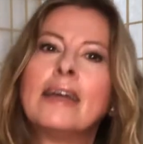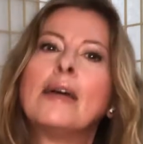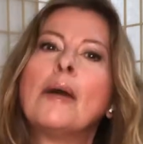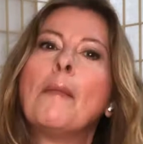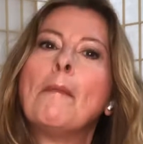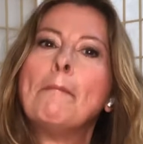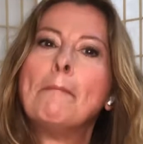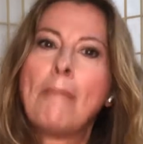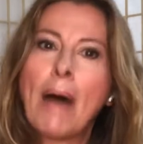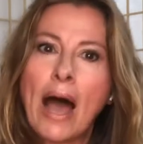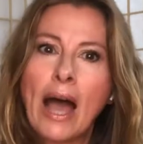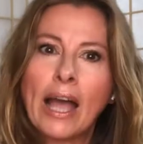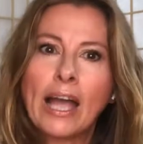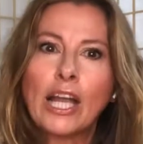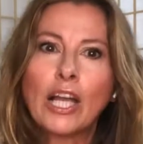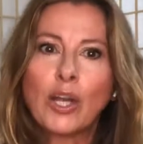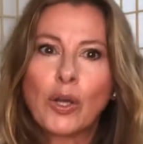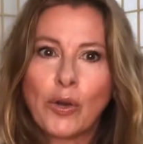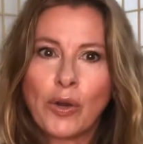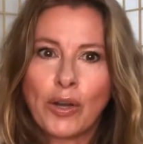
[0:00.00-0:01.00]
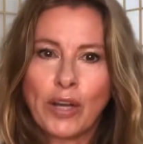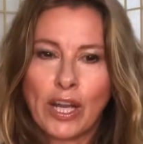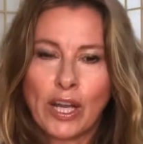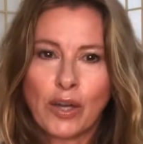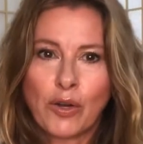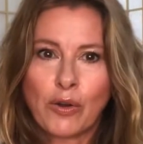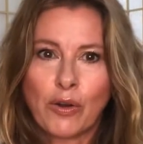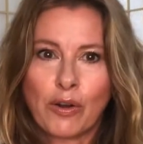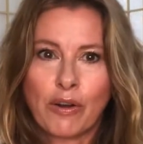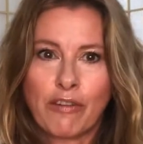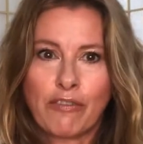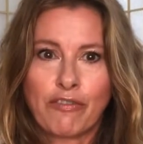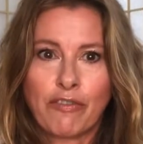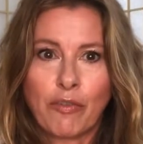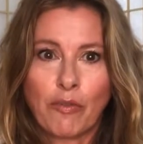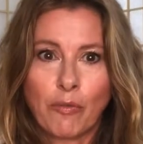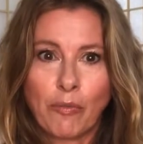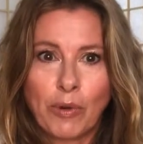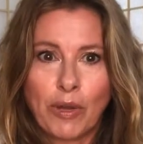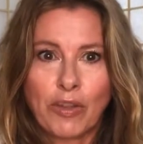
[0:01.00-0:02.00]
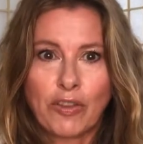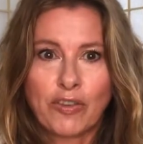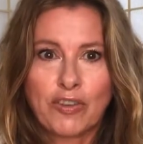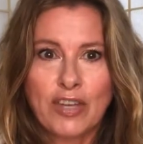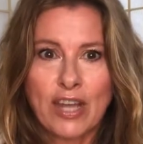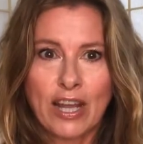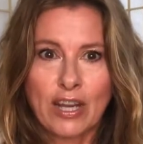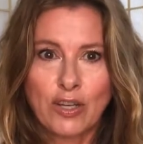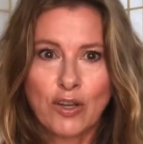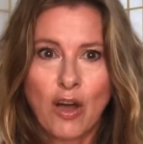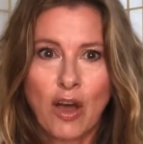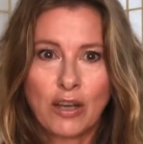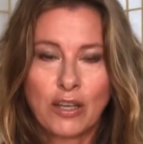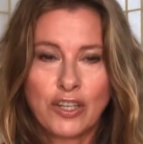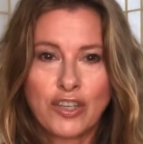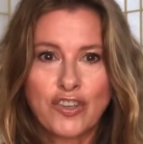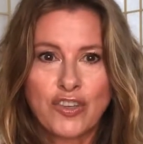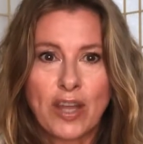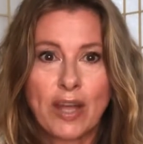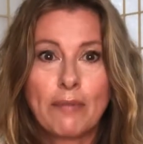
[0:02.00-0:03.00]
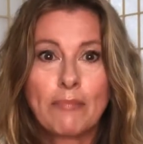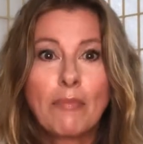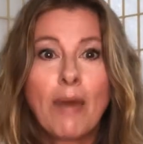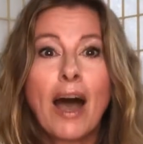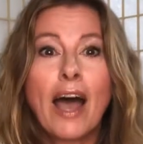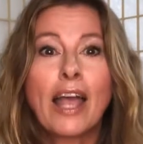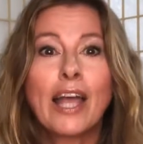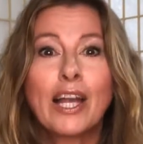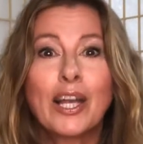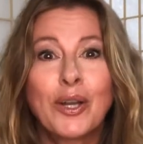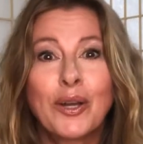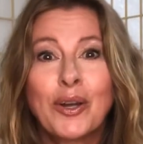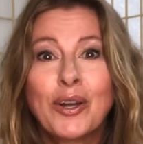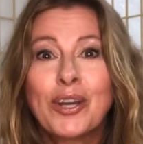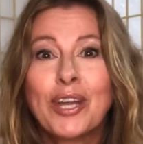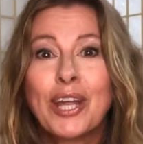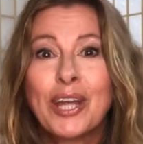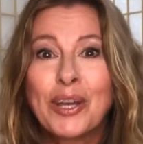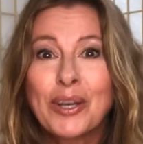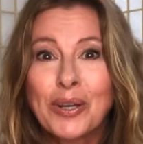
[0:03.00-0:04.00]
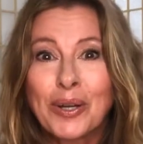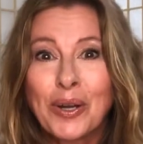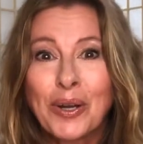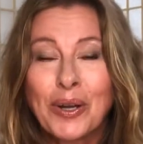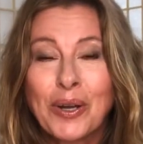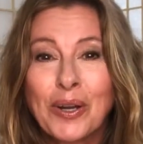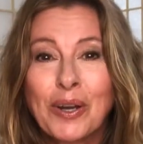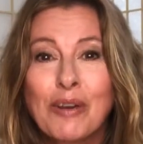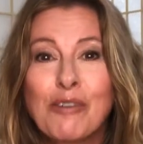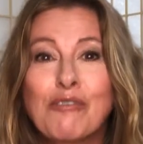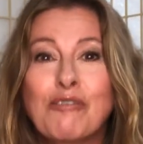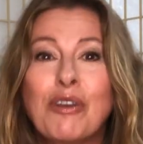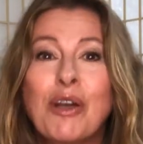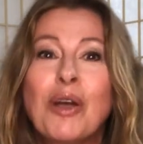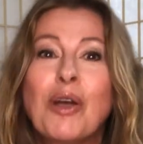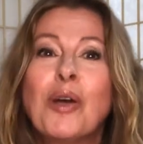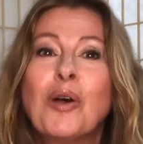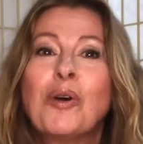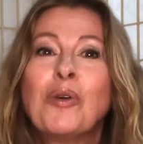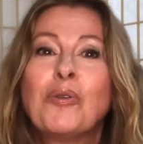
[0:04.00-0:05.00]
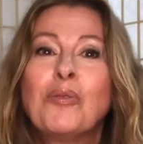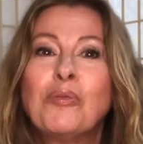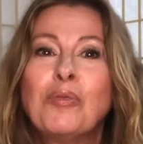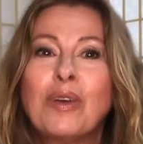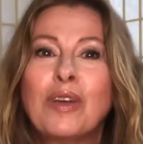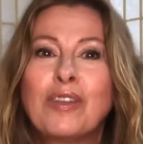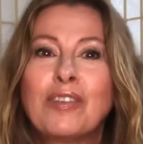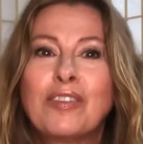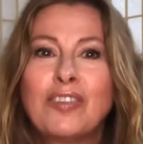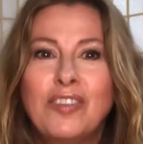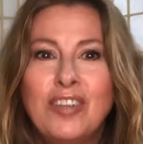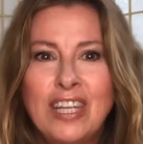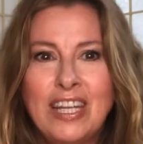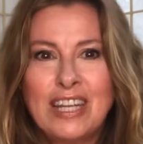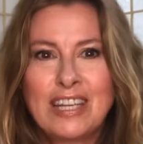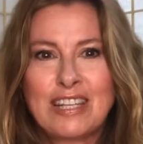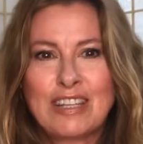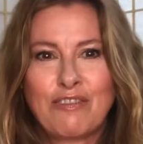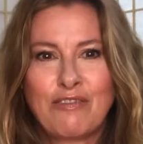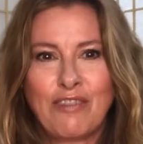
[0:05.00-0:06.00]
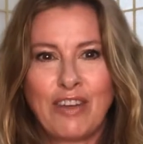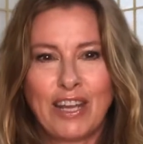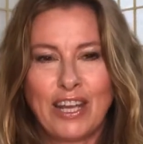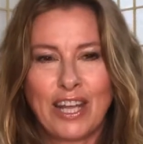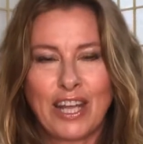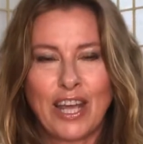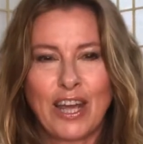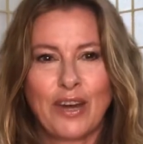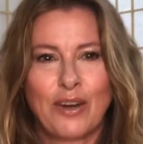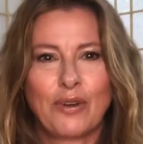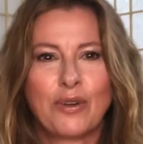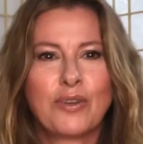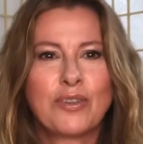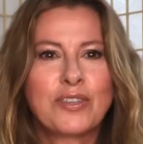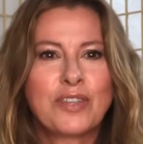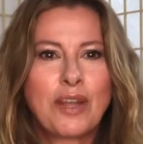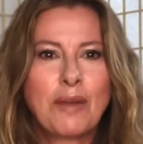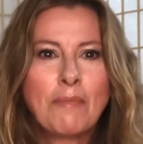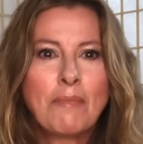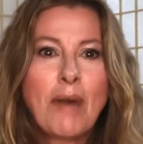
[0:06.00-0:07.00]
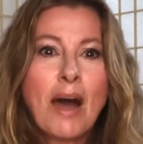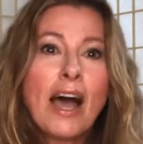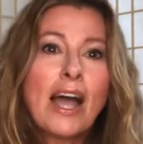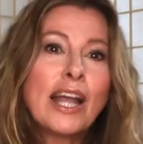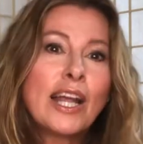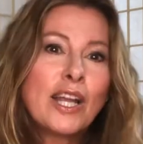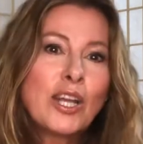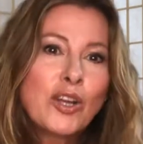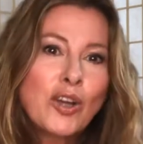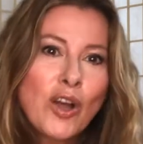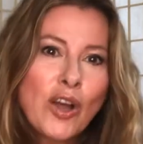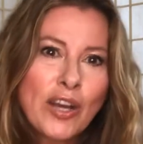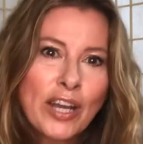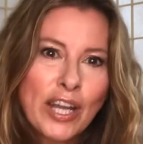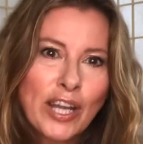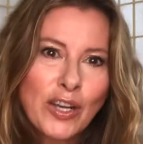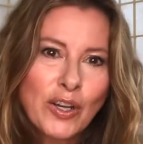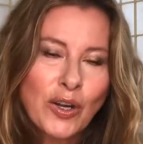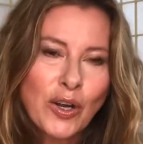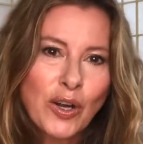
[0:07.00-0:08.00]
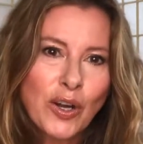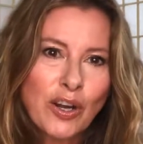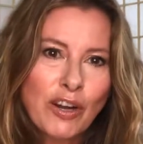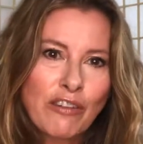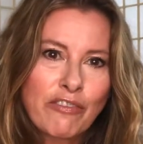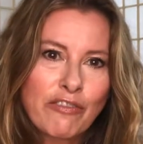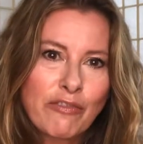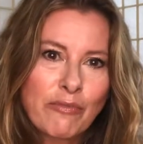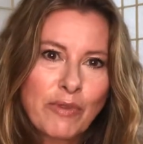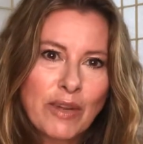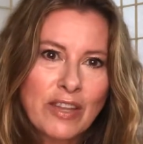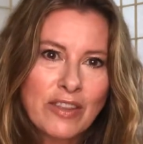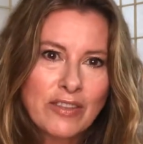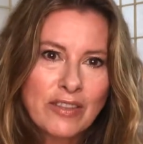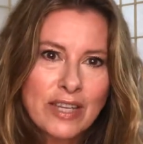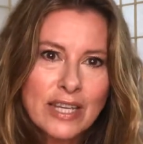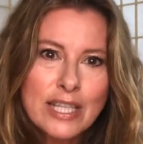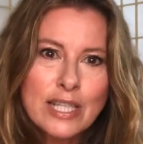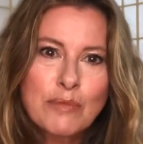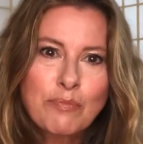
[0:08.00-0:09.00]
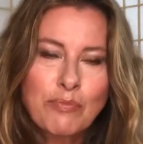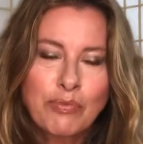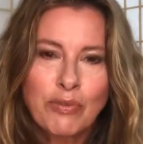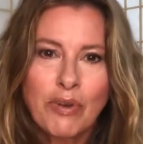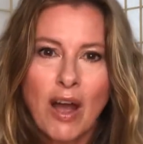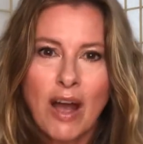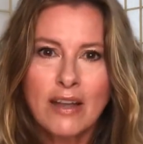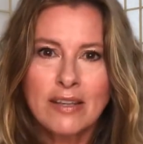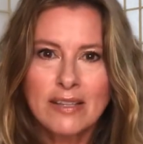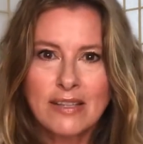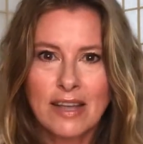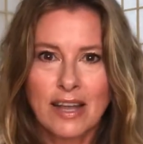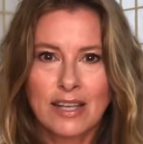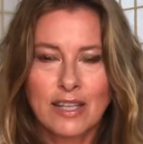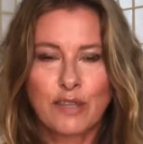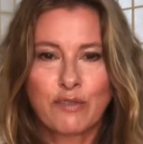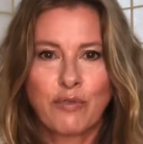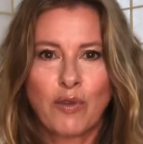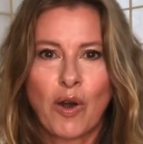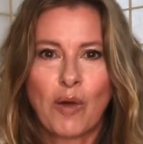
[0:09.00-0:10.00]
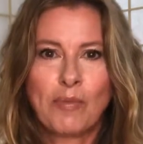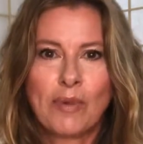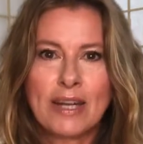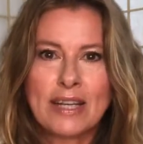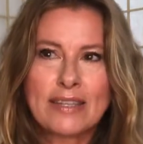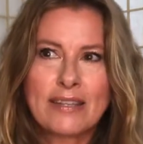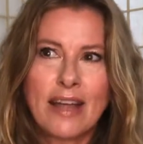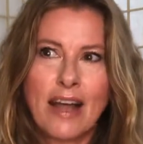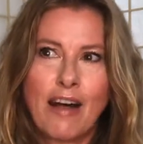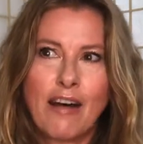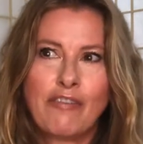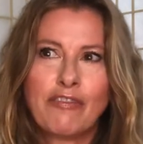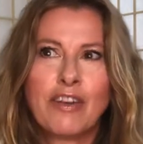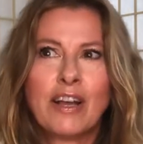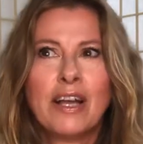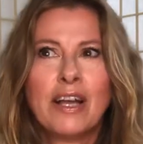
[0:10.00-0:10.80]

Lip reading: my learning curve with technology and my learning curve with these videos and my learning curve with this process for myself,